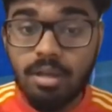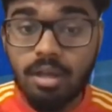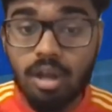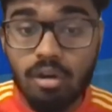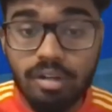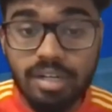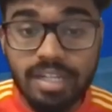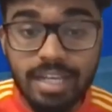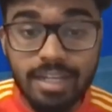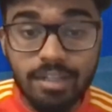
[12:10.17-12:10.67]

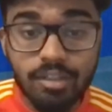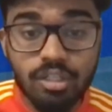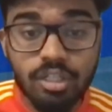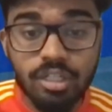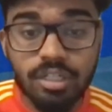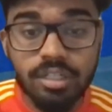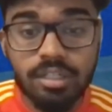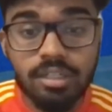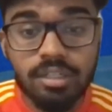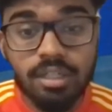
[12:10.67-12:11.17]
currently
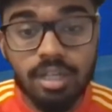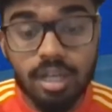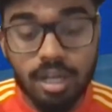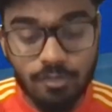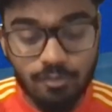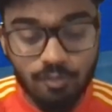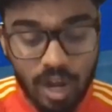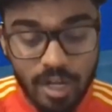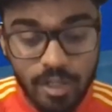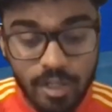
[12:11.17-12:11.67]
injured, a
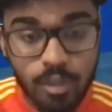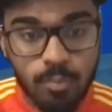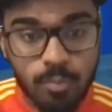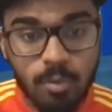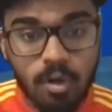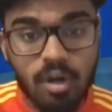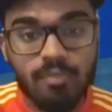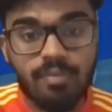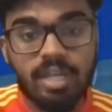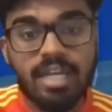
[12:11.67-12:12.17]
vital
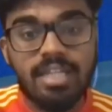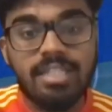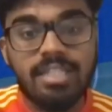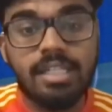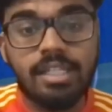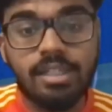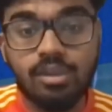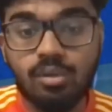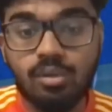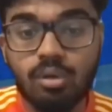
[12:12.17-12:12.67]
part of that
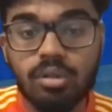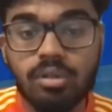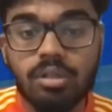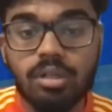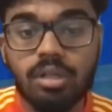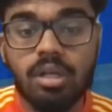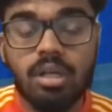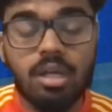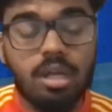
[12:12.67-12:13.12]
Italy squad.